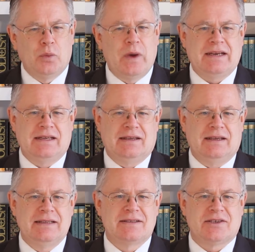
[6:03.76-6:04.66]

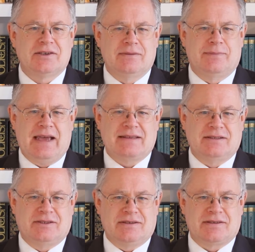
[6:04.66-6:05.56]
poetic in certain
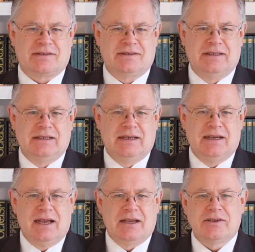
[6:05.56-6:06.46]
passages.
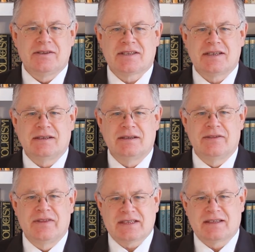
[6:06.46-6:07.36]

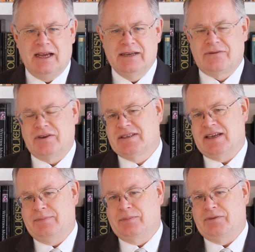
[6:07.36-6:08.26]
Consider this line, for
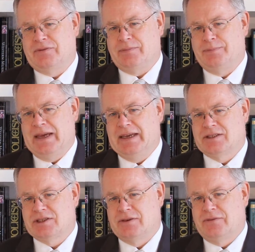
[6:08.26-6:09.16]
example, from
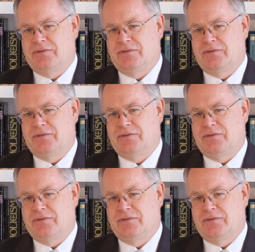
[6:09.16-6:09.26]
page